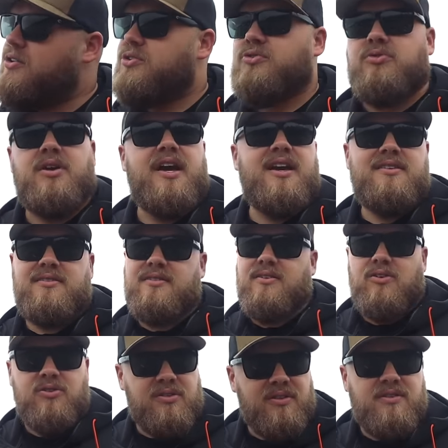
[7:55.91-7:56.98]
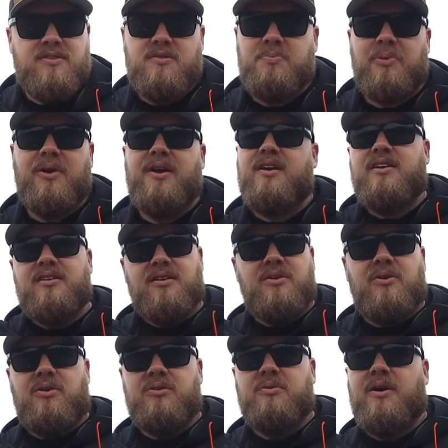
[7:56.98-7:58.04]
Great early spring in
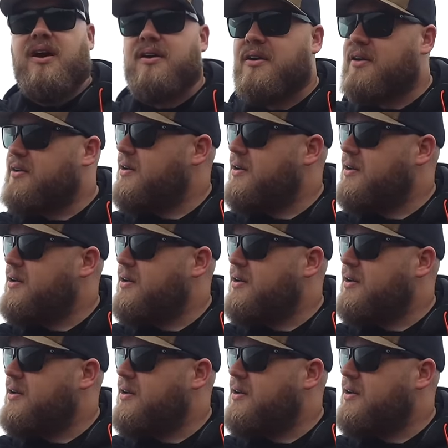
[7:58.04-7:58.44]
cold water,